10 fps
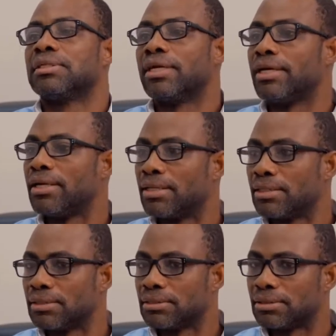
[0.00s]

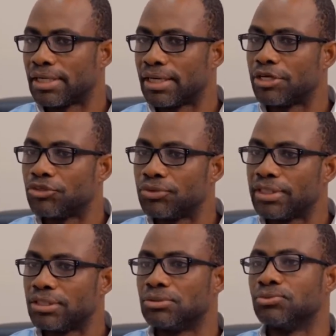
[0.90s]
and their entry
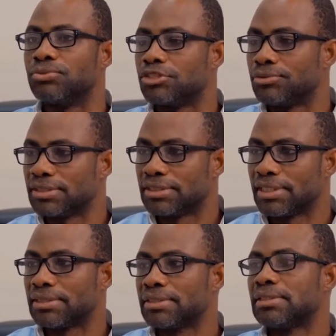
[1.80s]
is
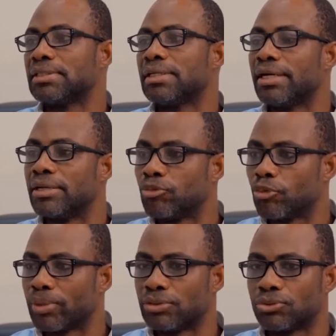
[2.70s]
restricted and
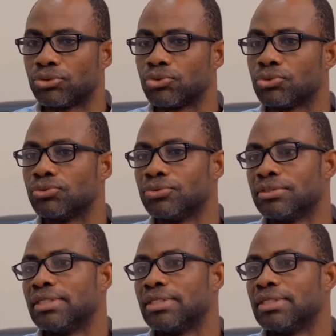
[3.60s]
properly controlled.